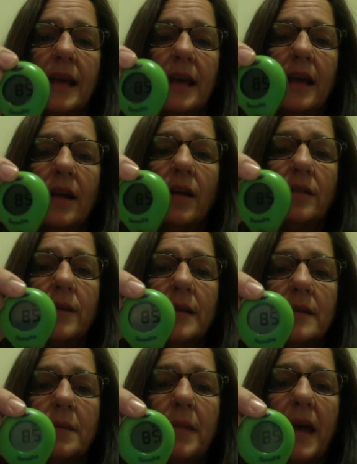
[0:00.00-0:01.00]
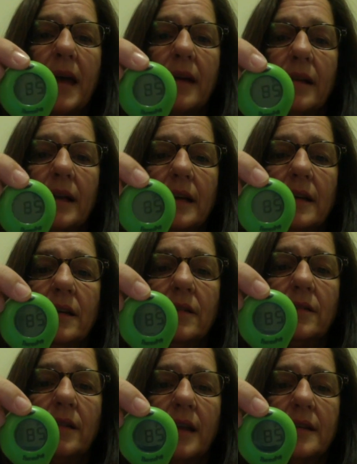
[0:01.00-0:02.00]
it also has a backlight. You know,
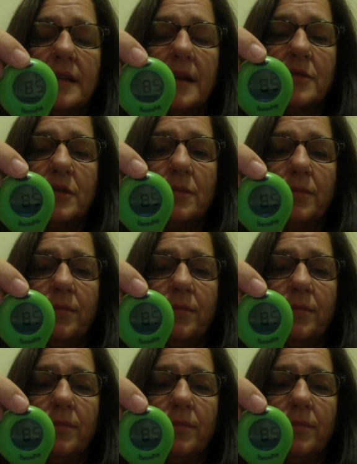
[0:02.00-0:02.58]
a lot of times you